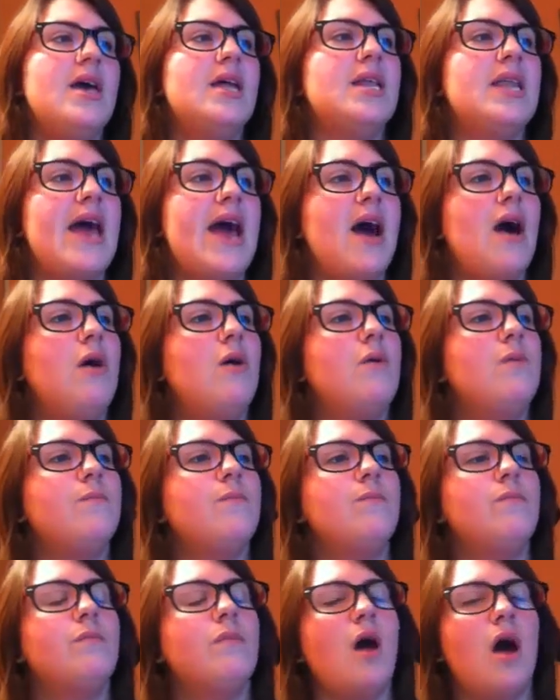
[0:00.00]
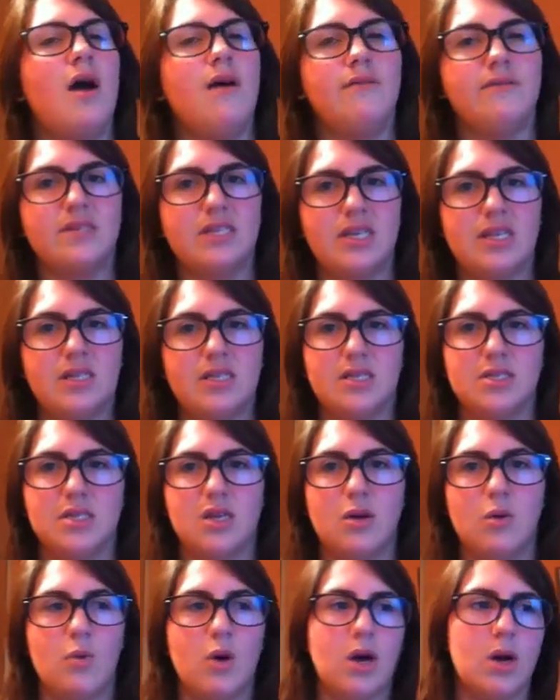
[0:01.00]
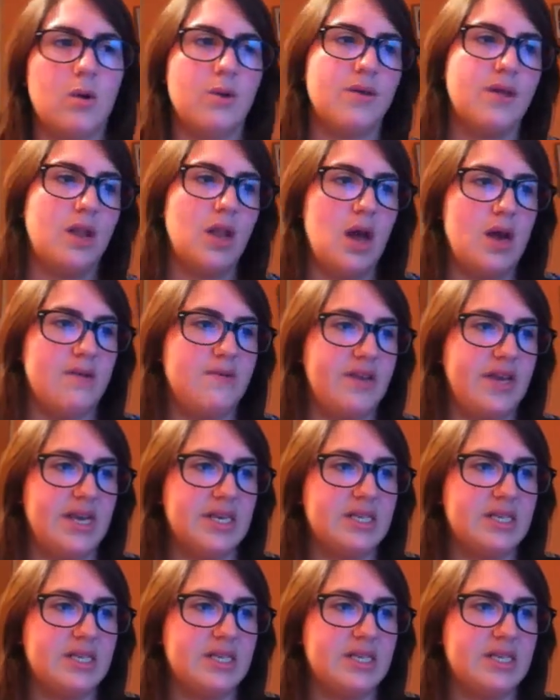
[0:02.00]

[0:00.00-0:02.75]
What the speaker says: Now, obviously this is going to work with a lot of the